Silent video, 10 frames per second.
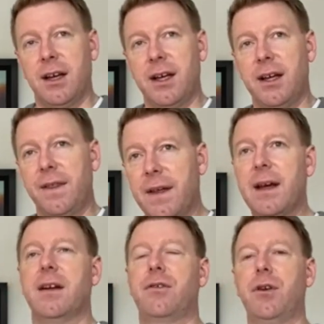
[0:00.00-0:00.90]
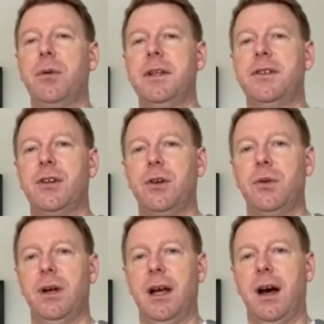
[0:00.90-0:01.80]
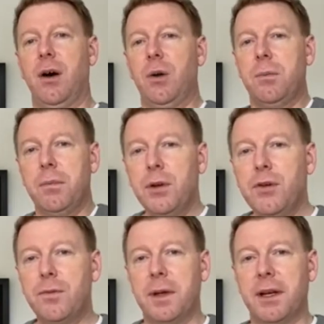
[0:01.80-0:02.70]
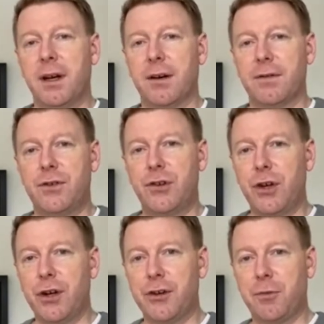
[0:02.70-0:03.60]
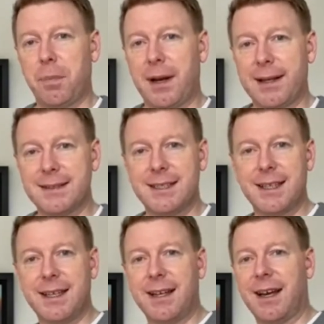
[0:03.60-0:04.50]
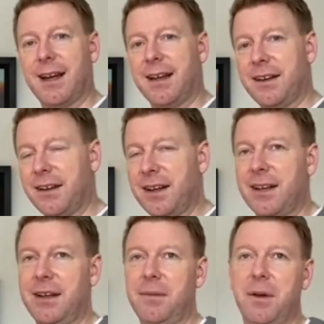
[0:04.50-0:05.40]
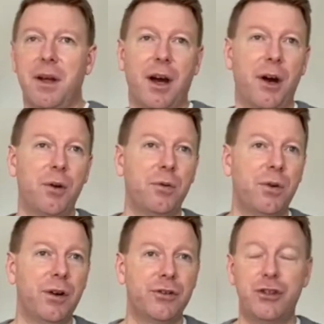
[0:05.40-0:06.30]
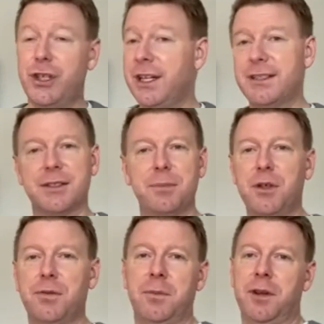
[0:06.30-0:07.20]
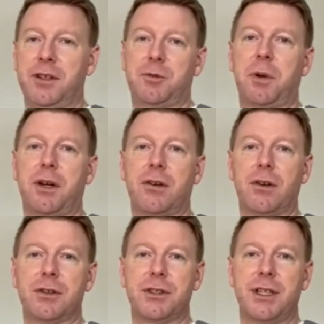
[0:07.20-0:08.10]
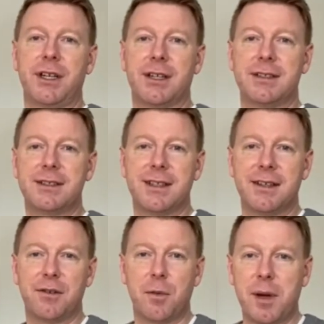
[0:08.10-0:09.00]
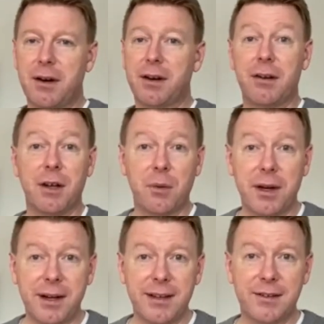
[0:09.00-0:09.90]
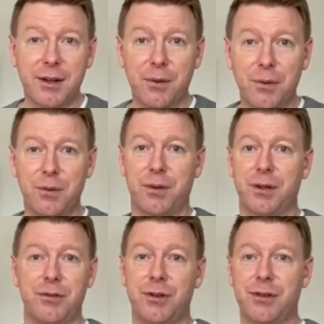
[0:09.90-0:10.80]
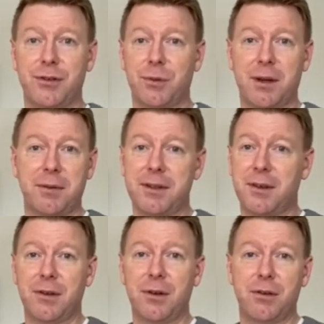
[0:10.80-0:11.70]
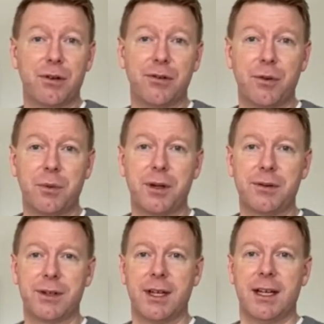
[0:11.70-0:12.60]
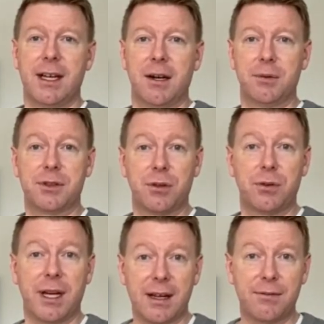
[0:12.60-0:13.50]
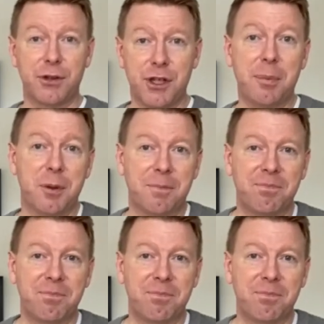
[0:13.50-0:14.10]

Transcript: That grew into a whole movement of church planting and a whole Jesus movement that spread across the United States of America, and it went into all countries as well, went across the world. It was called Calvary Chapel.